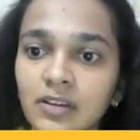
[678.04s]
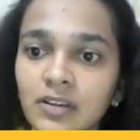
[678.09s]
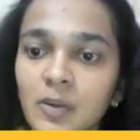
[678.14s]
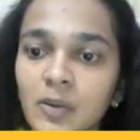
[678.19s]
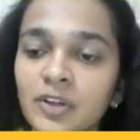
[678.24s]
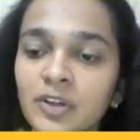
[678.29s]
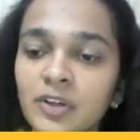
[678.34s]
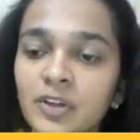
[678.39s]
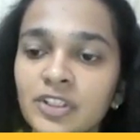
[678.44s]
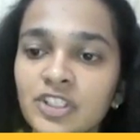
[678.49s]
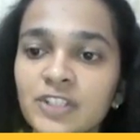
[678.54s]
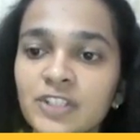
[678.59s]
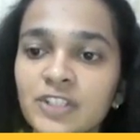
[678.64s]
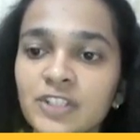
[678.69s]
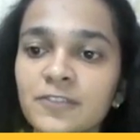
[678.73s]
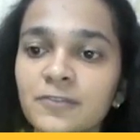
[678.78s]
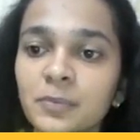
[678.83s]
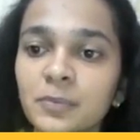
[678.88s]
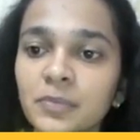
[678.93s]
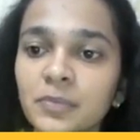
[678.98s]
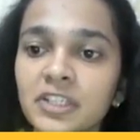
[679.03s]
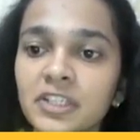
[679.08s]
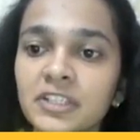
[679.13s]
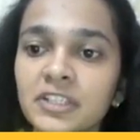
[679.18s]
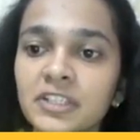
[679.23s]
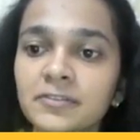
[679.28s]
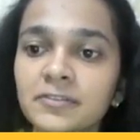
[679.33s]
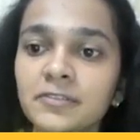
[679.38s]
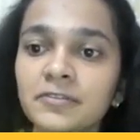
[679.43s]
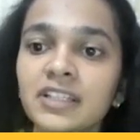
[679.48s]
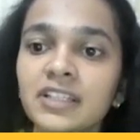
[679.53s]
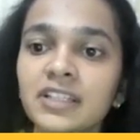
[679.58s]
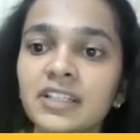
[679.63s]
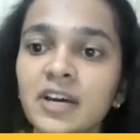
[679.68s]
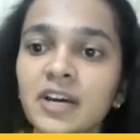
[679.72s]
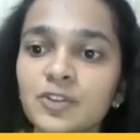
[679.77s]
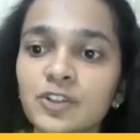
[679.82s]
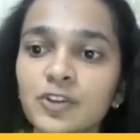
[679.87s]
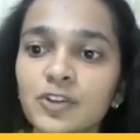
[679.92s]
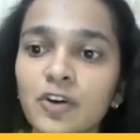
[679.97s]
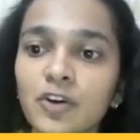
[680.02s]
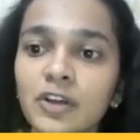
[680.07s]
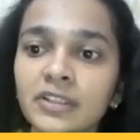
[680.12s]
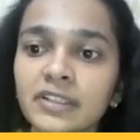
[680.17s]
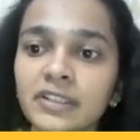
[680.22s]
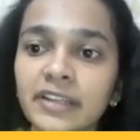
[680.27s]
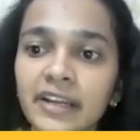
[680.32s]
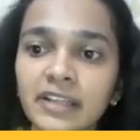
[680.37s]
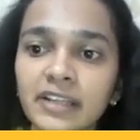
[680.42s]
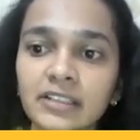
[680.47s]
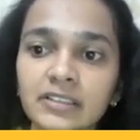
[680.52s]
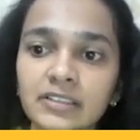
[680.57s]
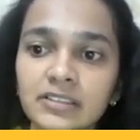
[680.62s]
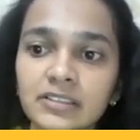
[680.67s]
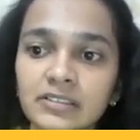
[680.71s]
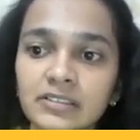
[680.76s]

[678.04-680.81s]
Purchase of rupees 50,000 on credit.